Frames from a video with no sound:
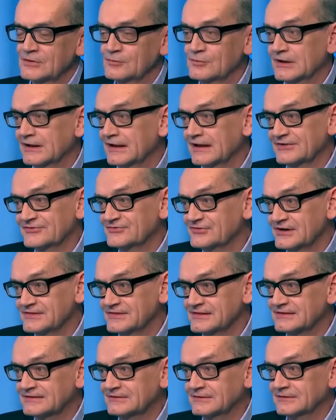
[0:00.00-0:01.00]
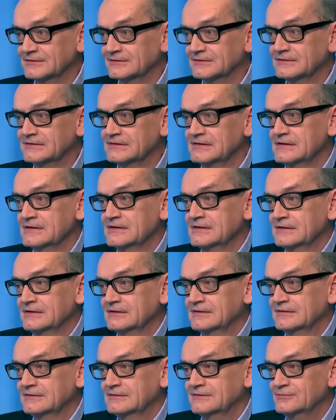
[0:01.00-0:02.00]
Well, Alistair, I think the
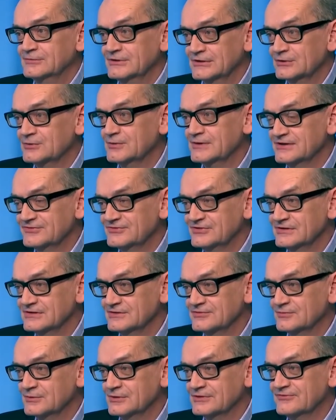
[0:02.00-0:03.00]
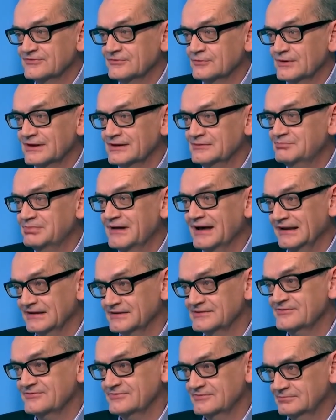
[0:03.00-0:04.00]
real question is what's the right
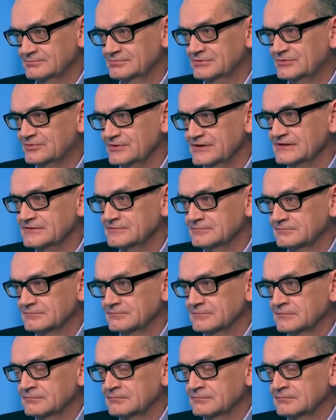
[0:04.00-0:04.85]
balance between